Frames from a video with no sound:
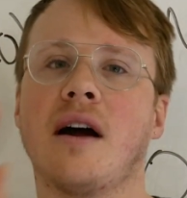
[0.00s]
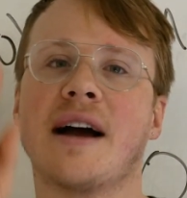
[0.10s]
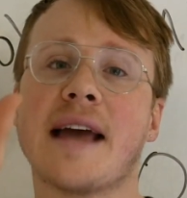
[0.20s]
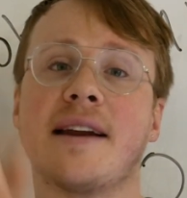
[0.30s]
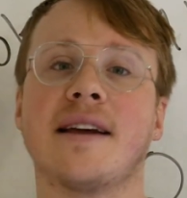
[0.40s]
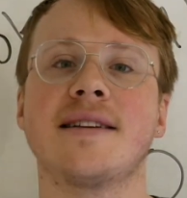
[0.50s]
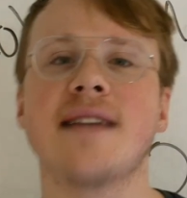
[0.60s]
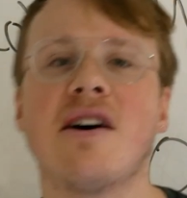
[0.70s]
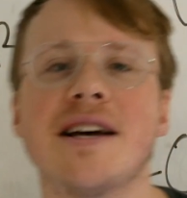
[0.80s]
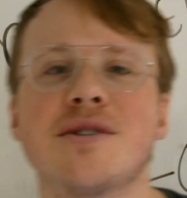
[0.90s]
Again,
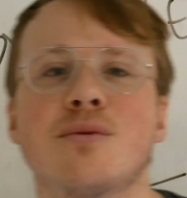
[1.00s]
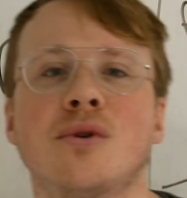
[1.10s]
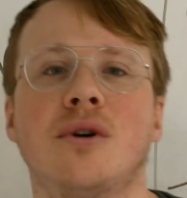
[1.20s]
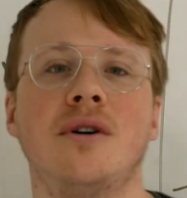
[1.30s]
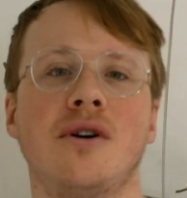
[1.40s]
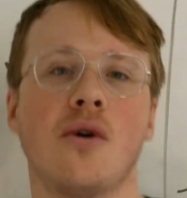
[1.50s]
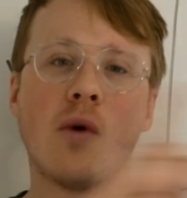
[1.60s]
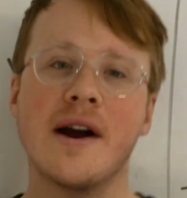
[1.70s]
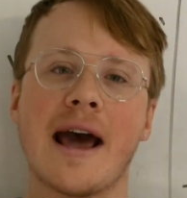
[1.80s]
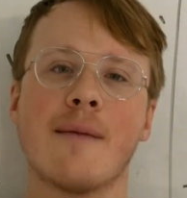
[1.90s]
cell has a rule.
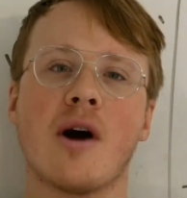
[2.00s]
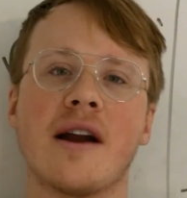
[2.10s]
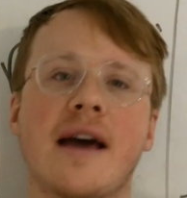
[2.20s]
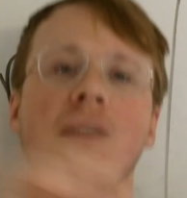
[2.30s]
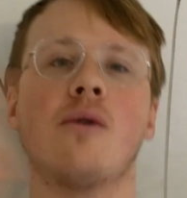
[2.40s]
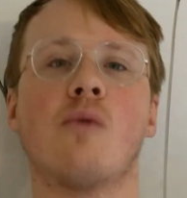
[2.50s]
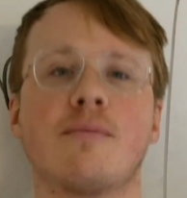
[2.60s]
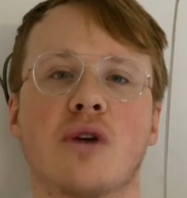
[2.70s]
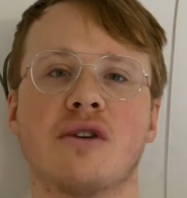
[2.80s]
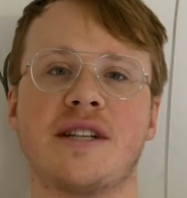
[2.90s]
One mRNA,
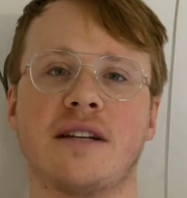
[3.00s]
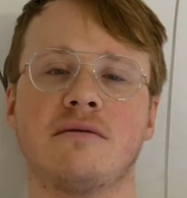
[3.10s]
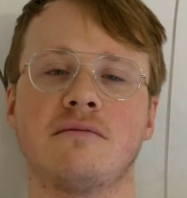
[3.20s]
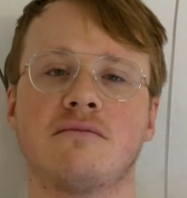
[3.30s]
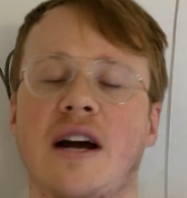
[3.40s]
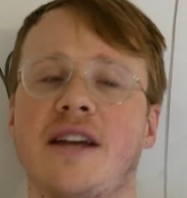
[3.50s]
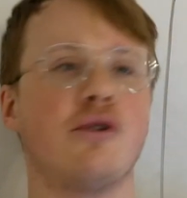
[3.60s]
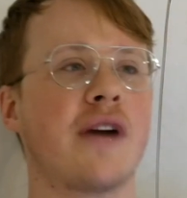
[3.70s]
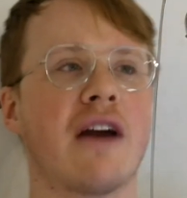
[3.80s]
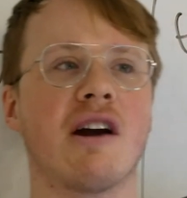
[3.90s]
one protein, right?
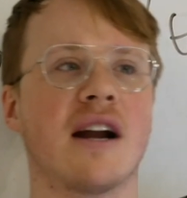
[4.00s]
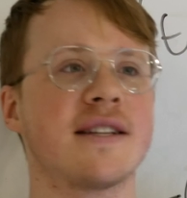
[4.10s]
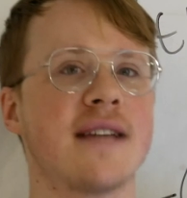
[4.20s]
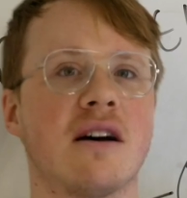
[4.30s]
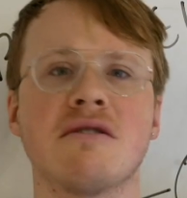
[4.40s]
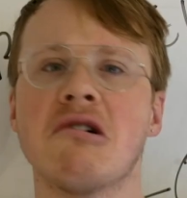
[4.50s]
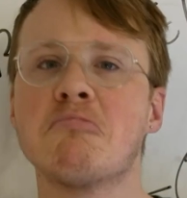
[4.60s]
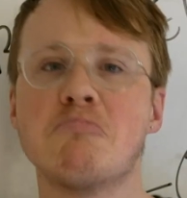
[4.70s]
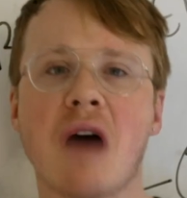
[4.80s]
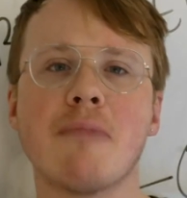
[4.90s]
Eukaryotic cells,
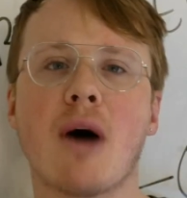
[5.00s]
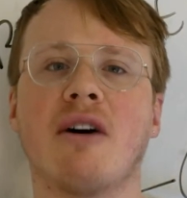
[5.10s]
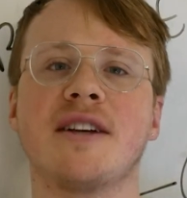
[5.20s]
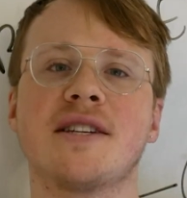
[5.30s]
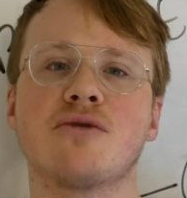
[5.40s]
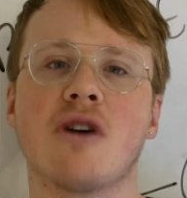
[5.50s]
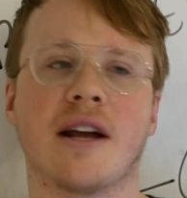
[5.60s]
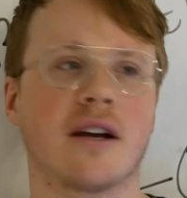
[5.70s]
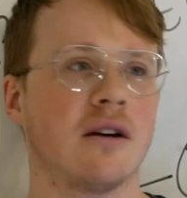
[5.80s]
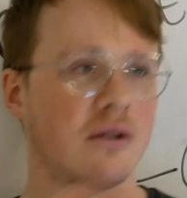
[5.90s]
not
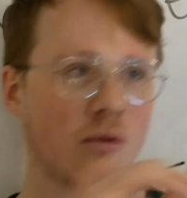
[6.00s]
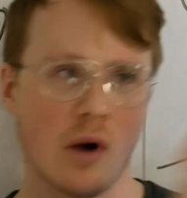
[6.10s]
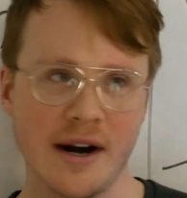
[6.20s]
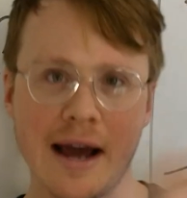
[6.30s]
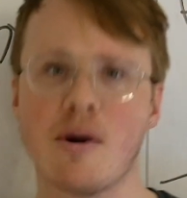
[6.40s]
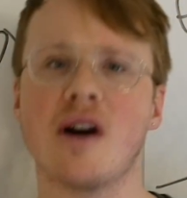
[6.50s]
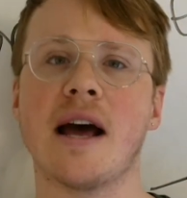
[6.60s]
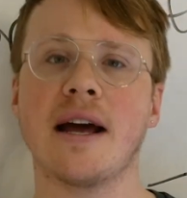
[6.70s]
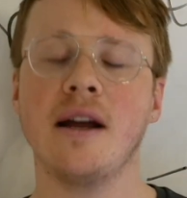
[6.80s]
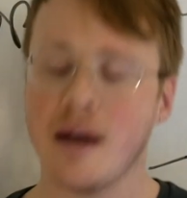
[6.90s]
polycistronic. One
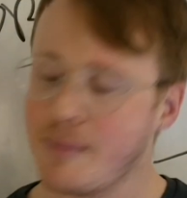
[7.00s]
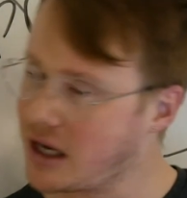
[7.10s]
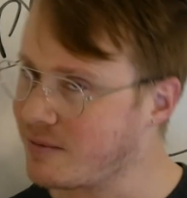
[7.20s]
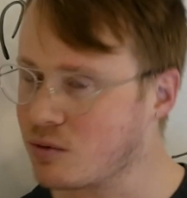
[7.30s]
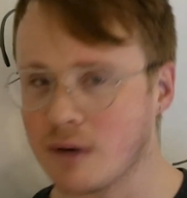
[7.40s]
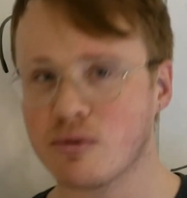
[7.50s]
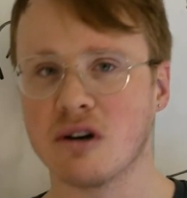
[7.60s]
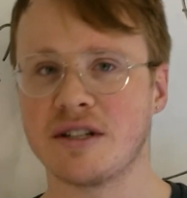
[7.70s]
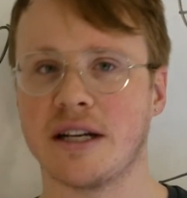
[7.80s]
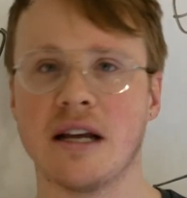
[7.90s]
mRNA becomes one
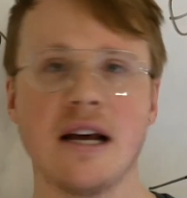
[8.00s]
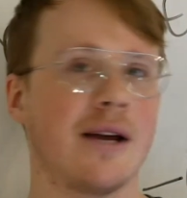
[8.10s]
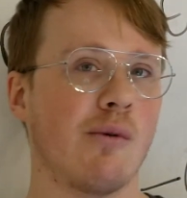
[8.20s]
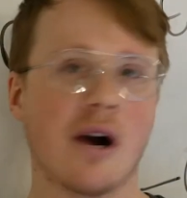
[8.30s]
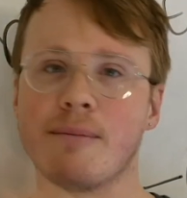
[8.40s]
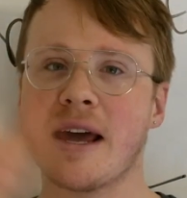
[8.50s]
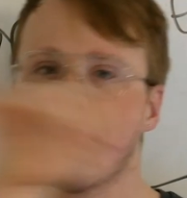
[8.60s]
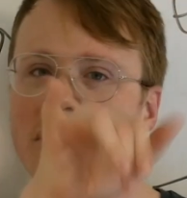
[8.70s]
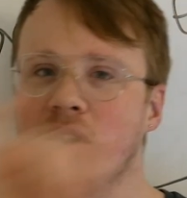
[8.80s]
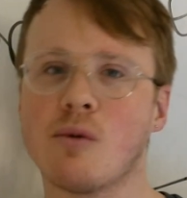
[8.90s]
protein. You want to make
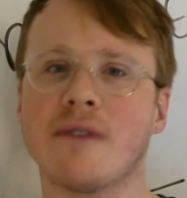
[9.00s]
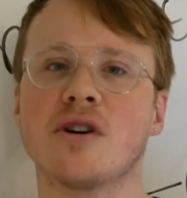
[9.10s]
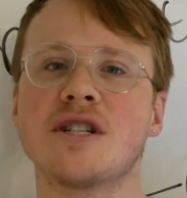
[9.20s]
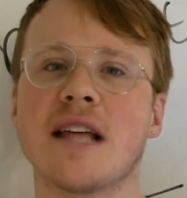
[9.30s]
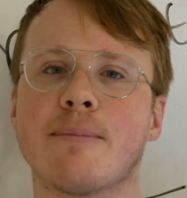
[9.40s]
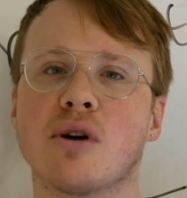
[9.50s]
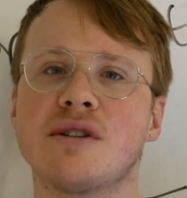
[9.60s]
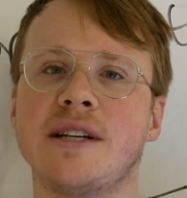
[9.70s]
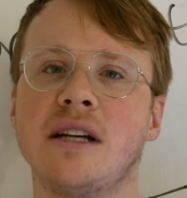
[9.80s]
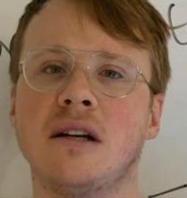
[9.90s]
more than one version of that
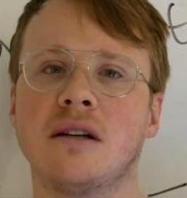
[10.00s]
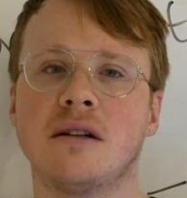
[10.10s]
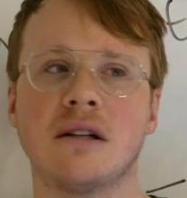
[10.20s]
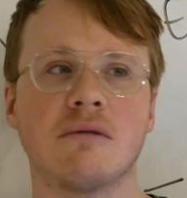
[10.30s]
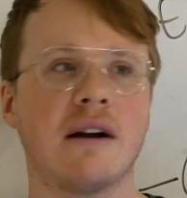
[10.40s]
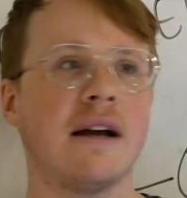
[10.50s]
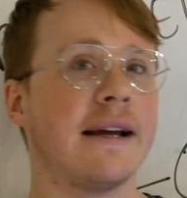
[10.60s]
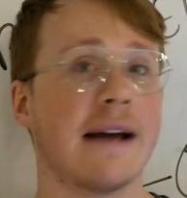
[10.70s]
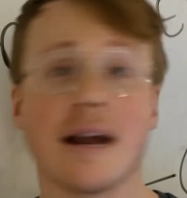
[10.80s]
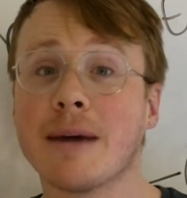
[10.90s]
protein, right?
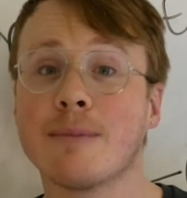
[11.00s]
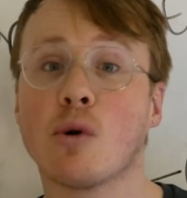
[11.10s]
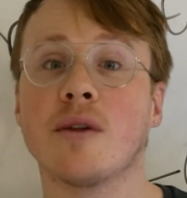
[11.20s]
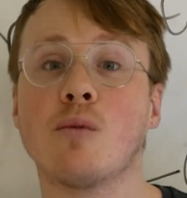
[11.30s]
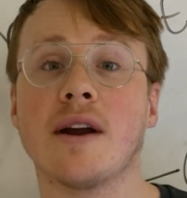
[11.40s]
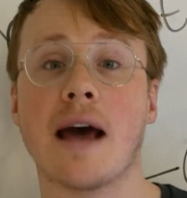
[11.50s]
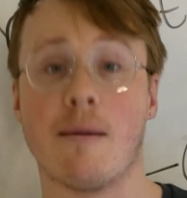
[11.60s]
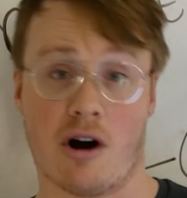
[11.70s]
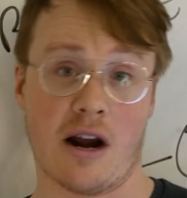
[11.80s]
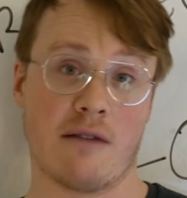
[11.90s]
You got to make more than one
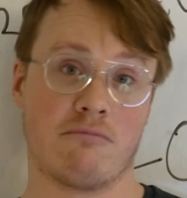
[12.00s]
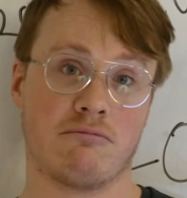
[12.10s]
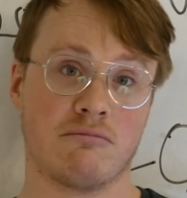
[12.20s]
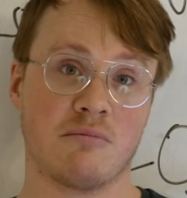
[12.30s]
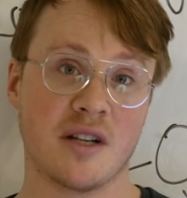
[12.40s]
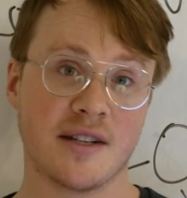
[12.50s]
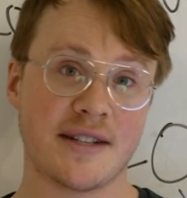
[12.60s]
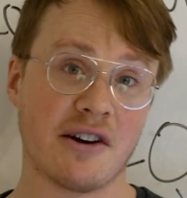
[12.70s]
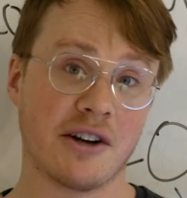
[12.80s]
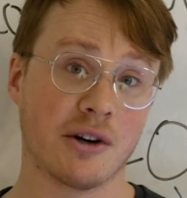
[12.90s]
mRNA.
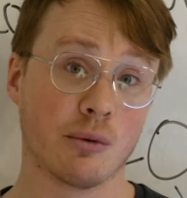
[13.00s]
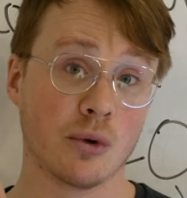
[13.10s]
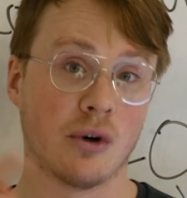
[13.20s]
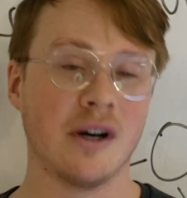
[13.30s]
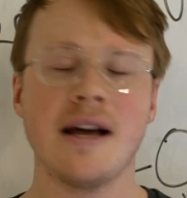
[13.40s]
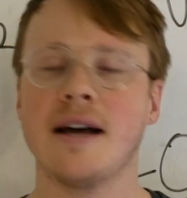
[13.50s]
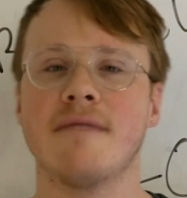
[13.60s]
Cellular rule.